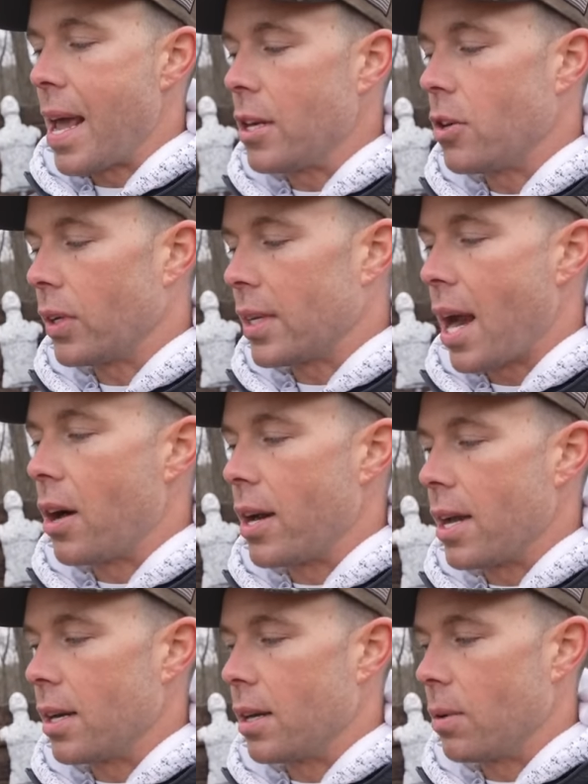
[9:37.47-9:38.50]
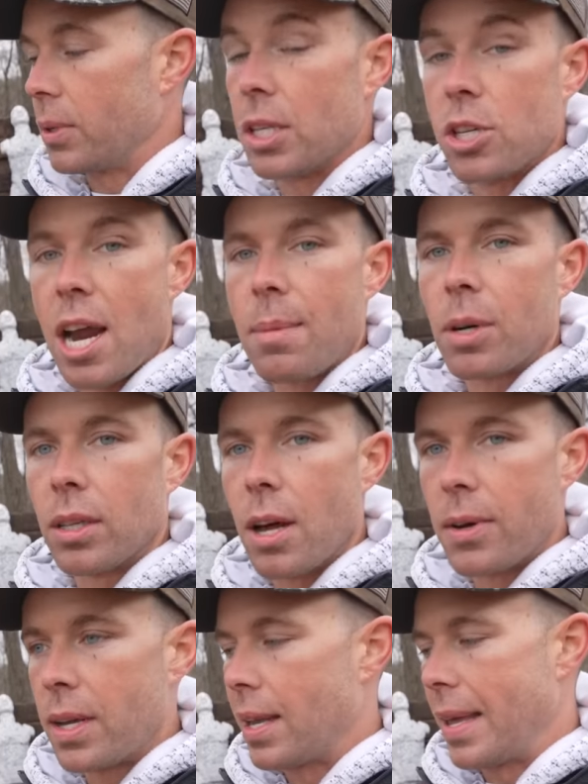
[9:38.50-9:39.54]
And you could carry it with the chamber
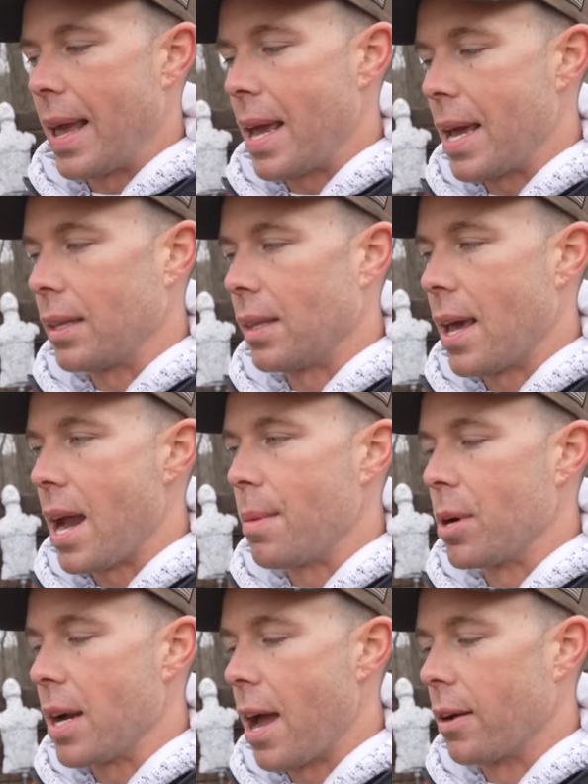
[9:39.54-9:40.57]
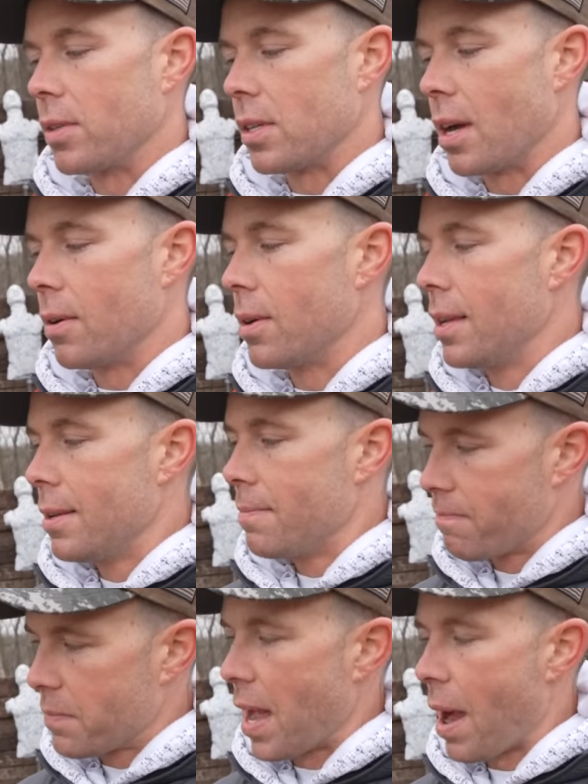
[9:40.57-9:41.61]
loaded and the hammer down. So
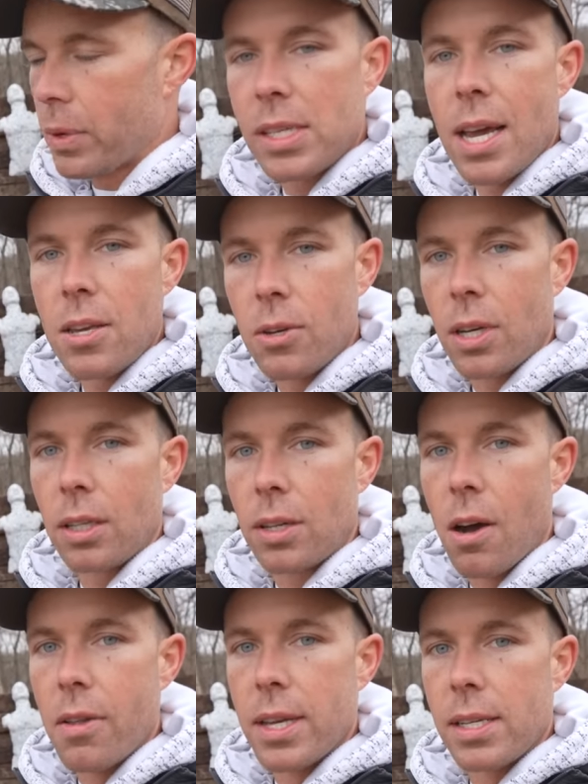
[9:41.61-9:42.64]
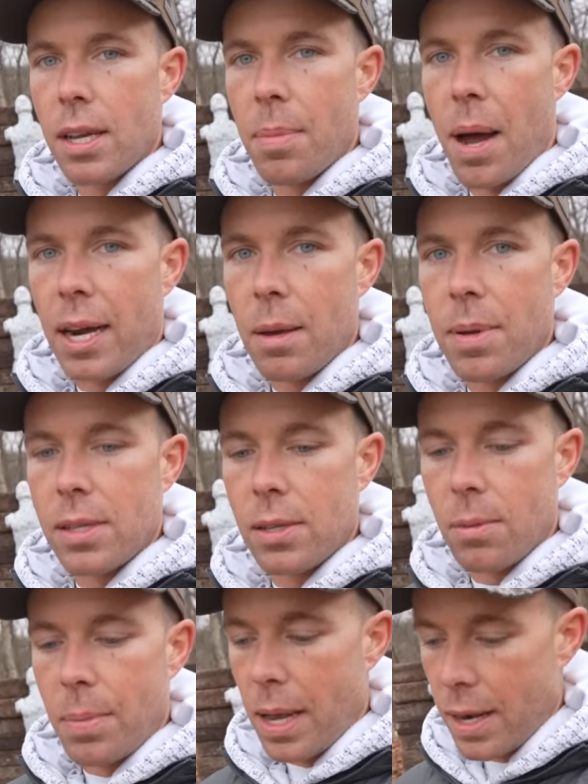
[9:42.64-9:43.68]
I would say you could call this a pocket
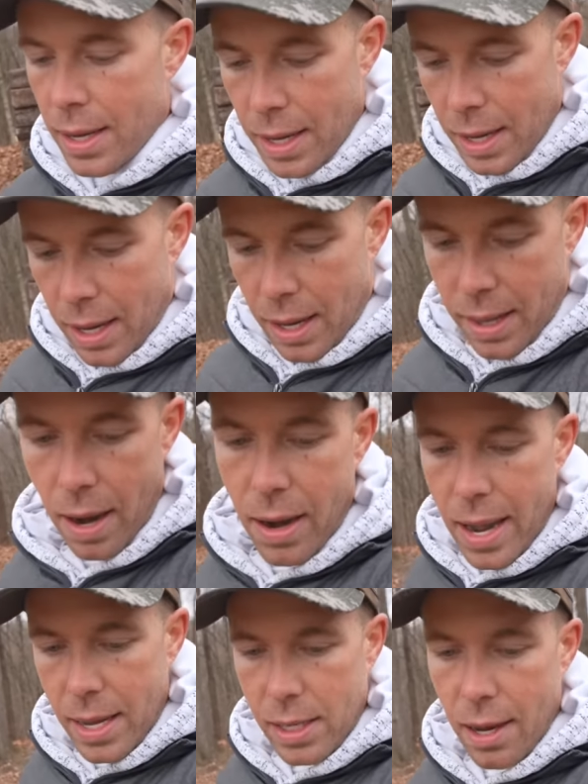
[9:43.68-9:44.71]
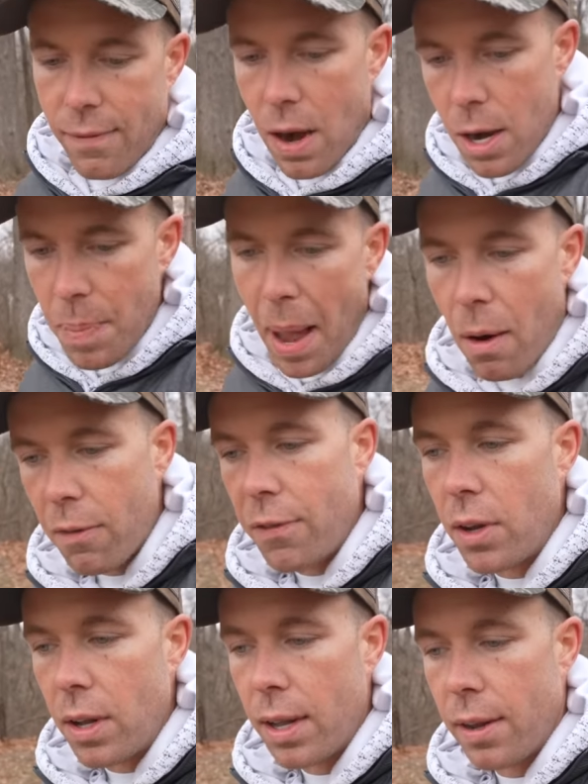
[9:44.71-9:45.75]
pistol, but There it is. Very
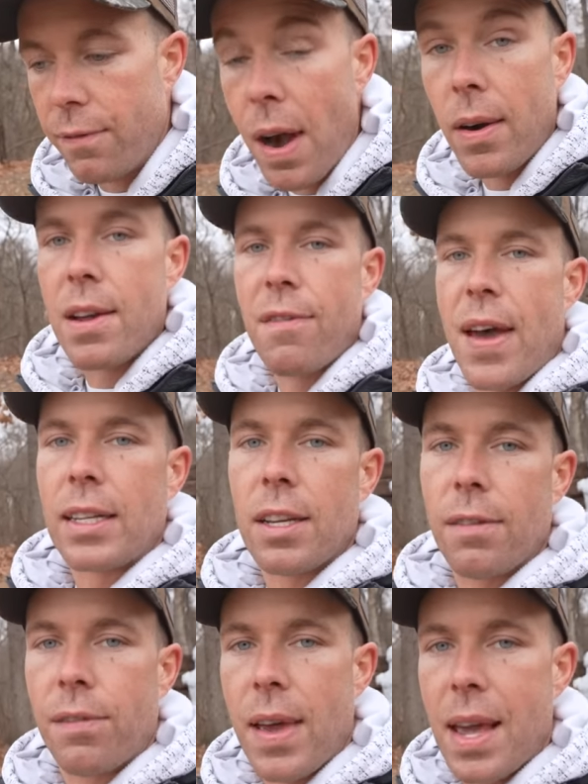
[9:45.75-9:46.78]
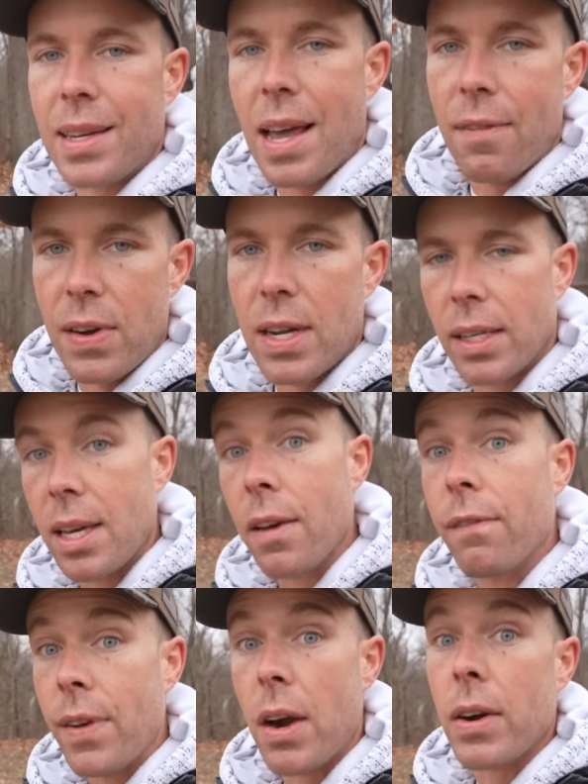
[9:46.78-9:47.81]
powerful, very effective, and definitely
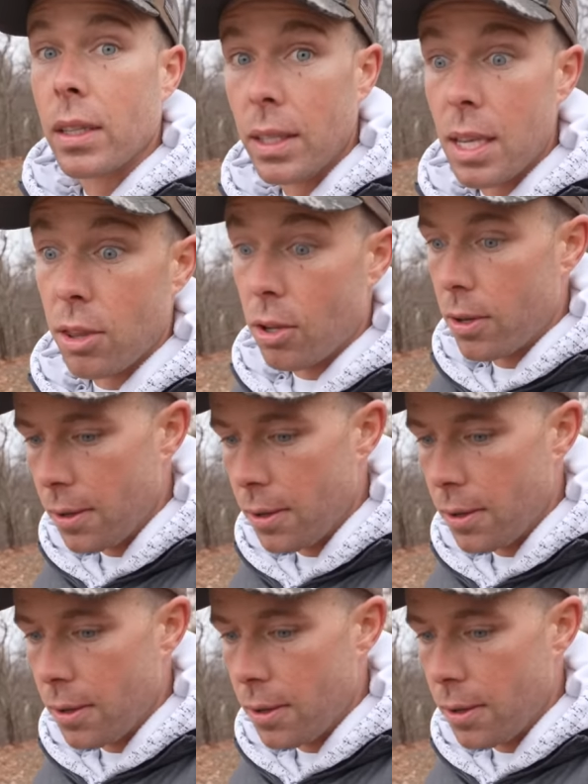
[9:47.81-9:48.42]
very lethal.